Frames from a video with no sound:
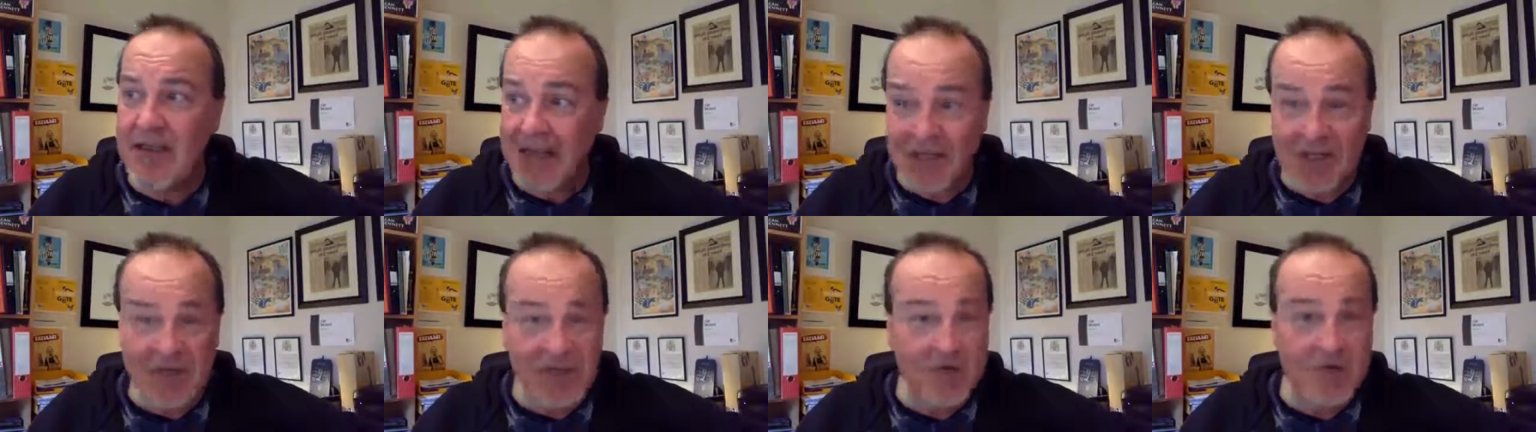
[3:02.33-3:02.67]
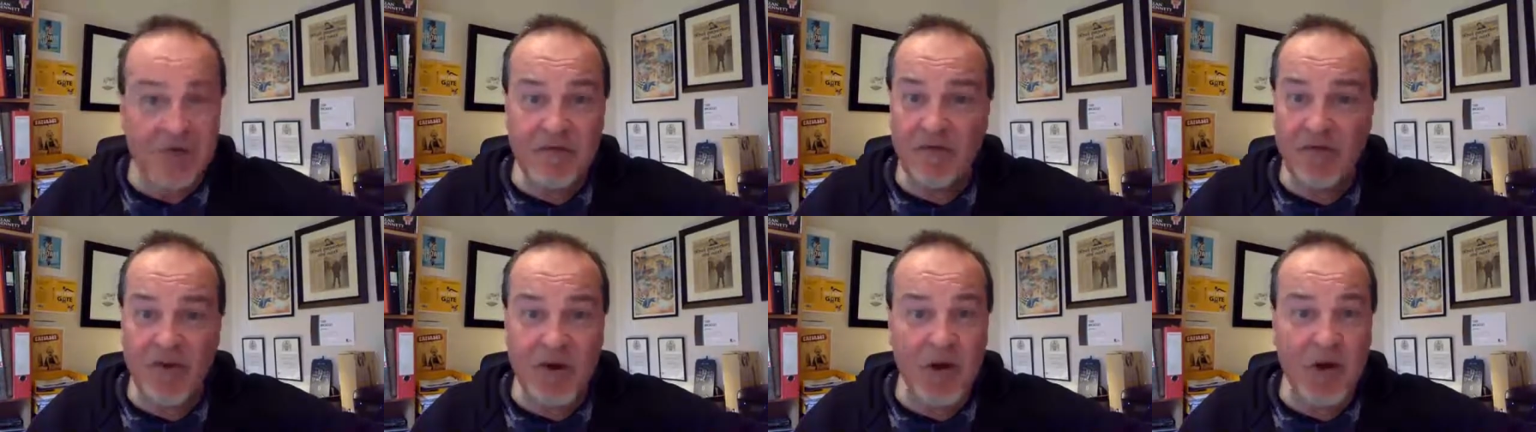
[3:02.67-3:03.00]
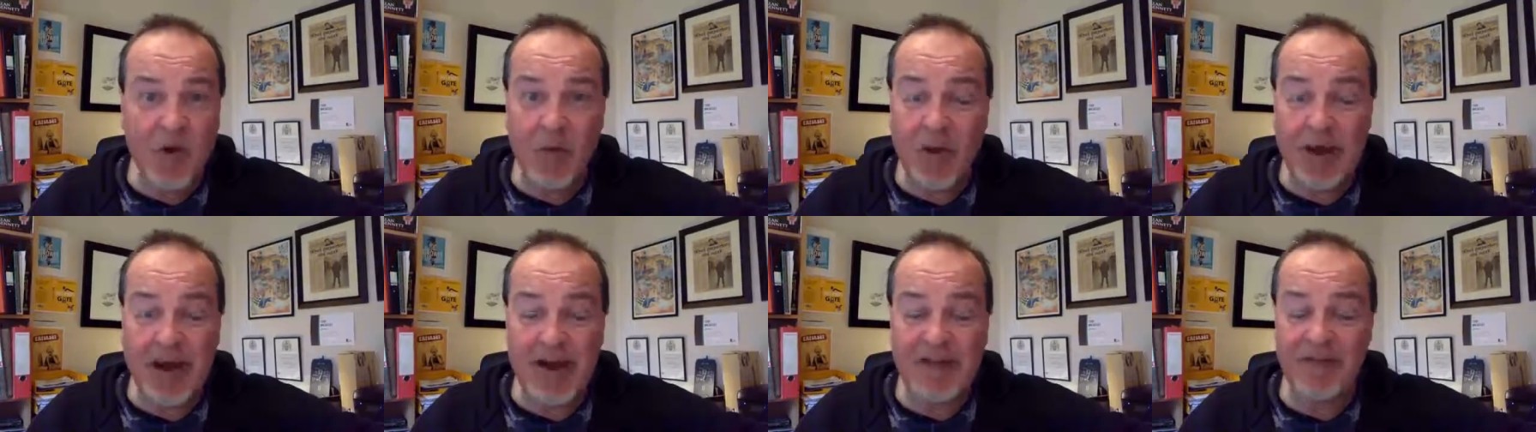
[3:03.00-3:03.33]
and so far
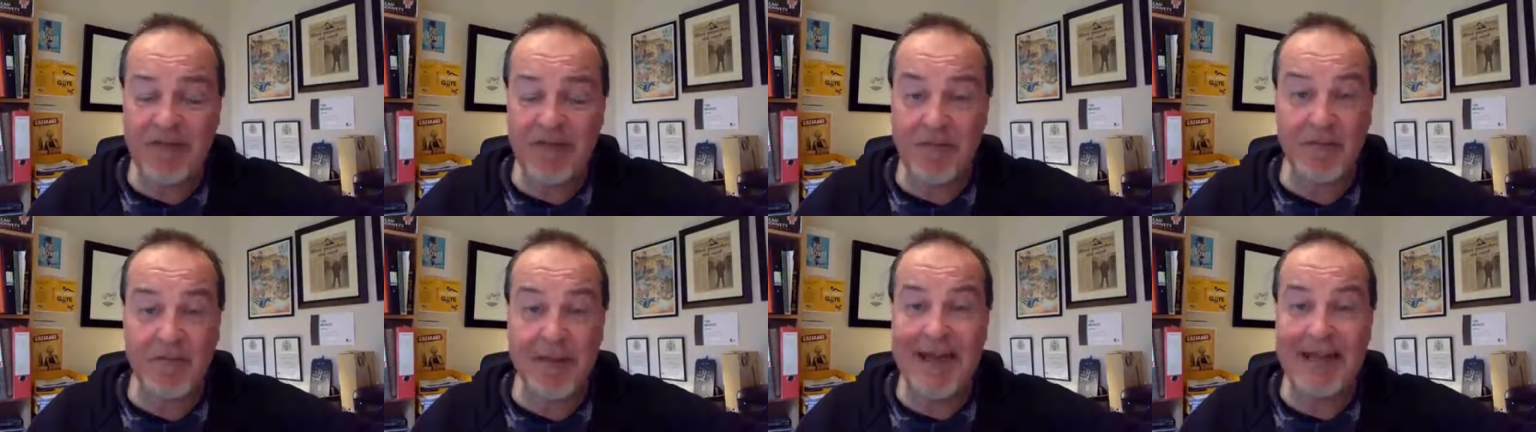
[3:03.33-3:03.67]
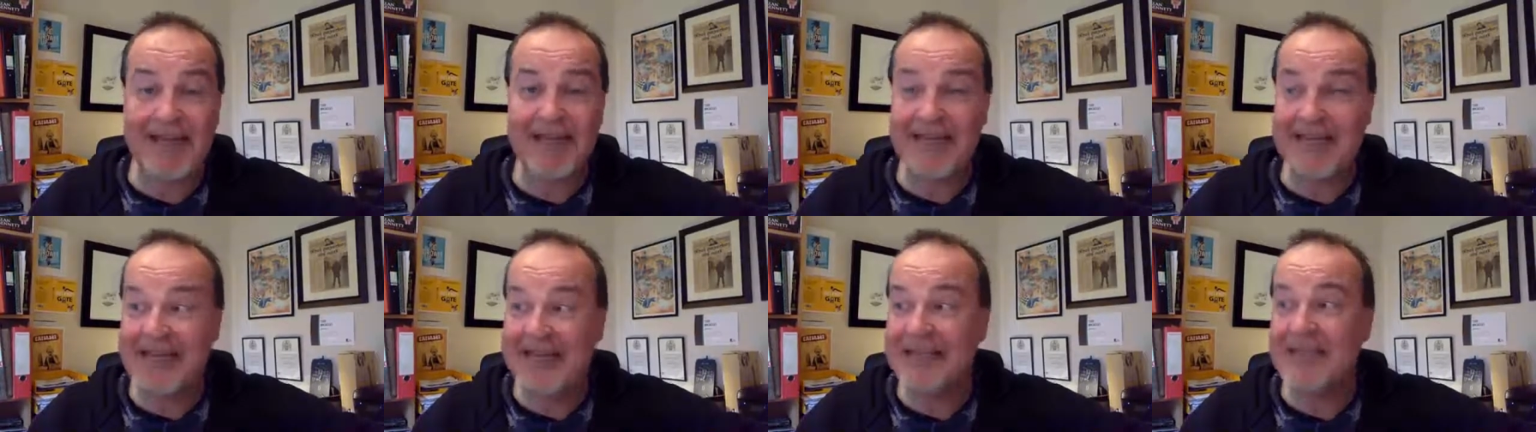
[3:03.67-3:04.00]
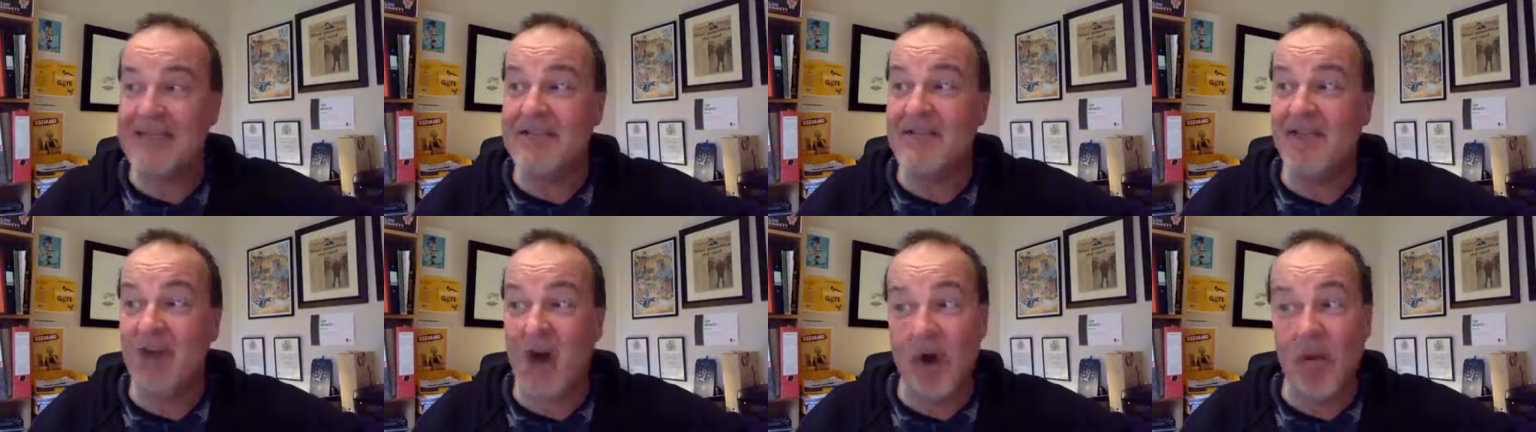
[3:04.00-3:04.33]
away from my
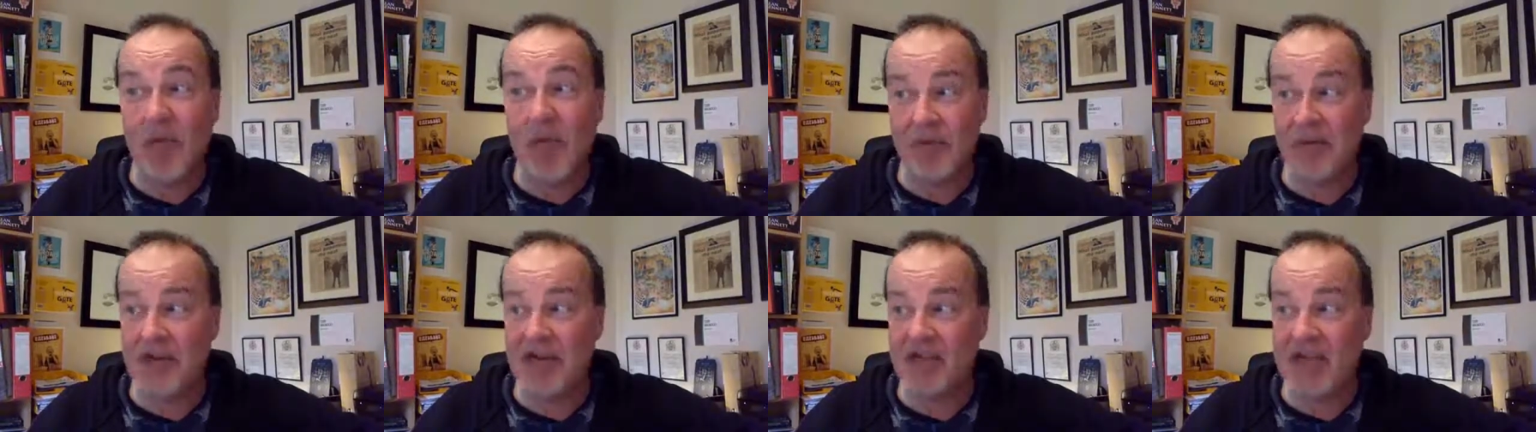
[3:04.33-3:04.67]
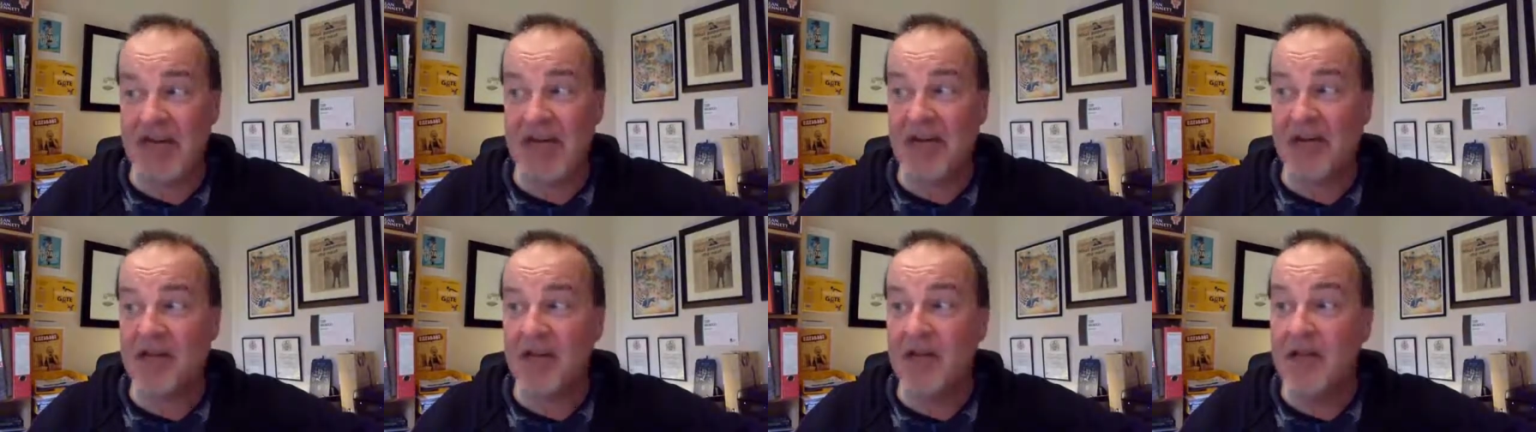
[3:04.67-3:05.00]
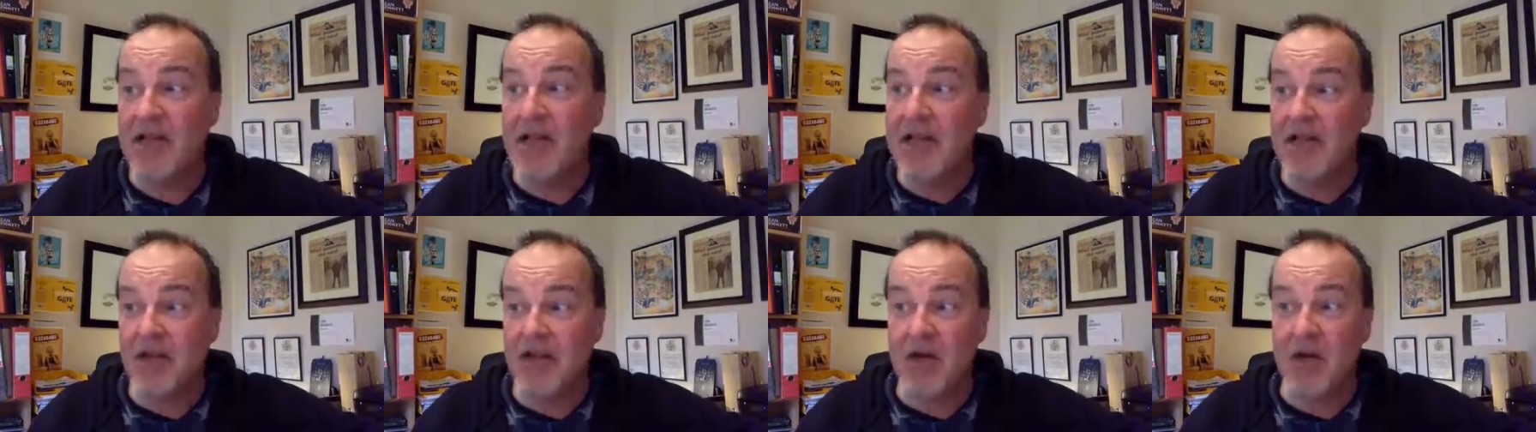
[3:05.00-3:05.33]
native Upper Shankill